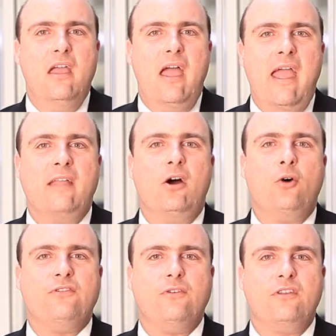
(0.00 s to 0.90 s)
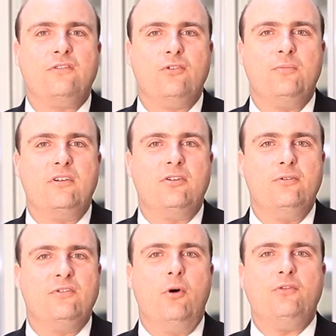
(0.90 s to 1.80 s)
And also this group
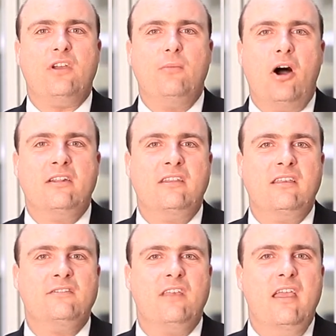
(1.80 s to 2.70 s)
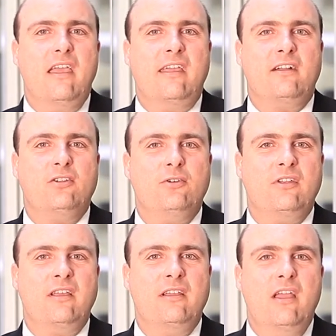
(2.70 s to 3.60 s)
includes most commodities,
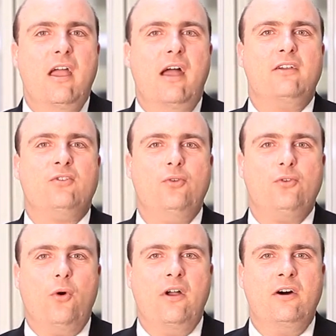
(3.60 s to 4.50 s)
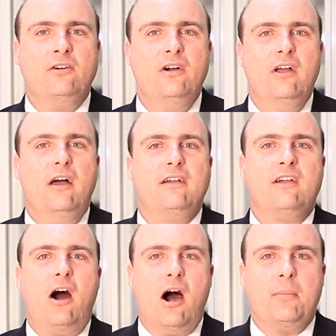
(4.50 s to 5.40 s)
including crude oil,
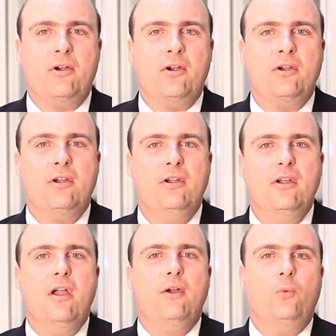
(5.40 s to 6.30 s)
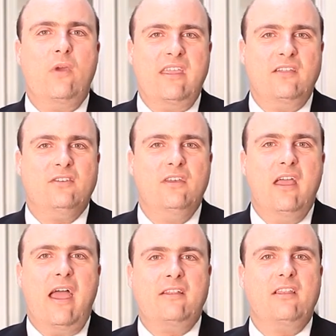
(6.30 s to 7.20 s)
copper, wheat,
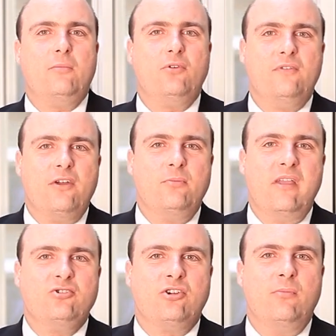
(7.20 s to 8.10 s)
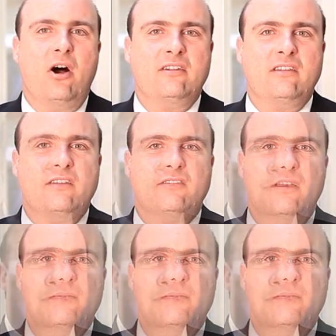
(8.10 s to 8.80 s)
and a number of other major commodities.